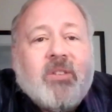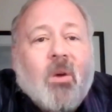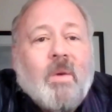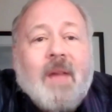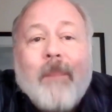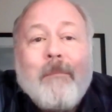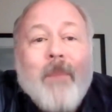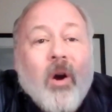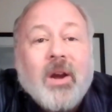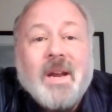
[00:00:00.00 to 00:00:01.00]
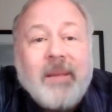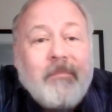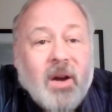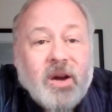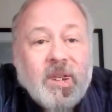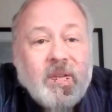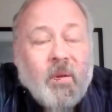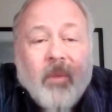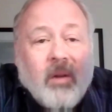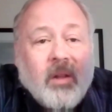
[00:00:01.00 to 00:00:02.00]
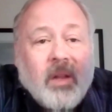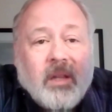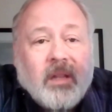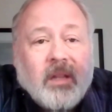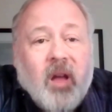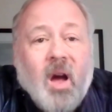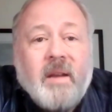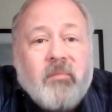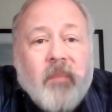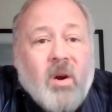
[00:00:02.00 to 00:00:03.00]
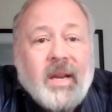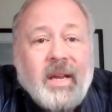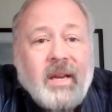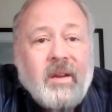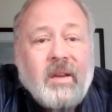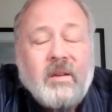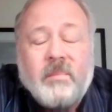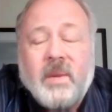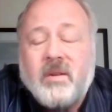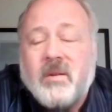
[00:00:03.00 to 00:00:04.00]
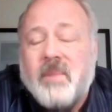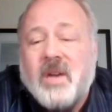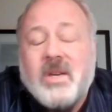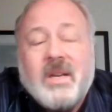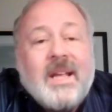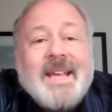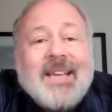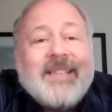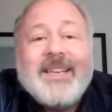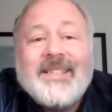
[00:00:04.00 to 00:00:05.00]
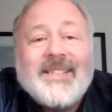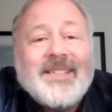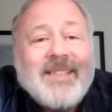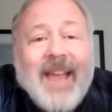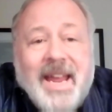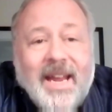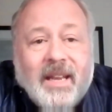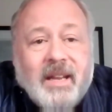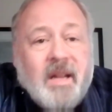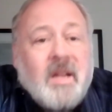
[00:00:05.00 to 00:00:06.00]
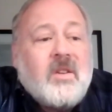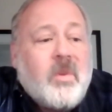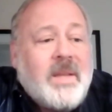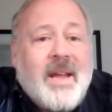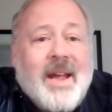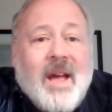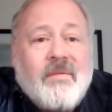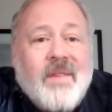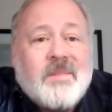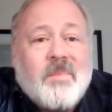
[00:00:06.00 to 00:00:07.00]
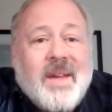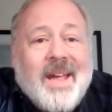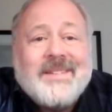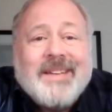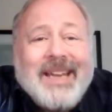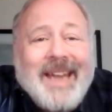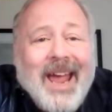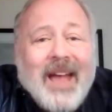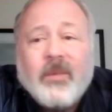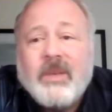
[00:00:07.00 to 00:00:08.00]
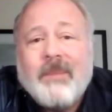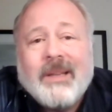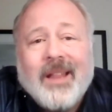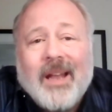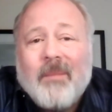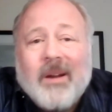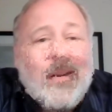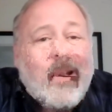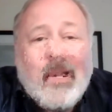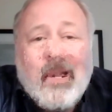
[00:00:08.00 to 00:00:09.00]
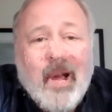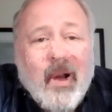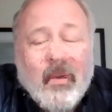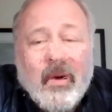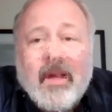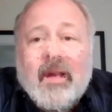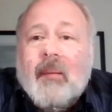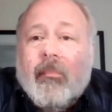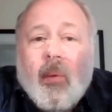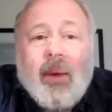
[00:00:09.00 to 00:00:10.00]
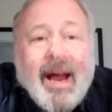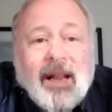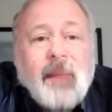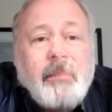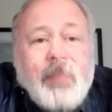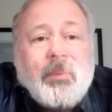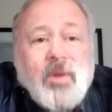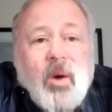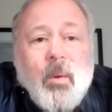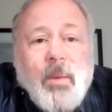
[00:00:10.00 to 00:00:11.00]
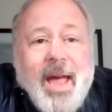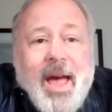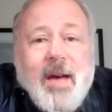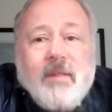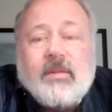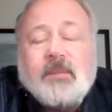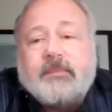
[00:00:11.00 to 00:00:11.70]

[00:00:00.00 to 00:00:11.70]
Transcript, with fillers: don't have a marketing budget or a, uh, a line of marketing in, in, your, in your budget is insane. Do we take out Facebook ads? Yeah. Do we spend a lot of money on it? No. But we got to let people know what we have.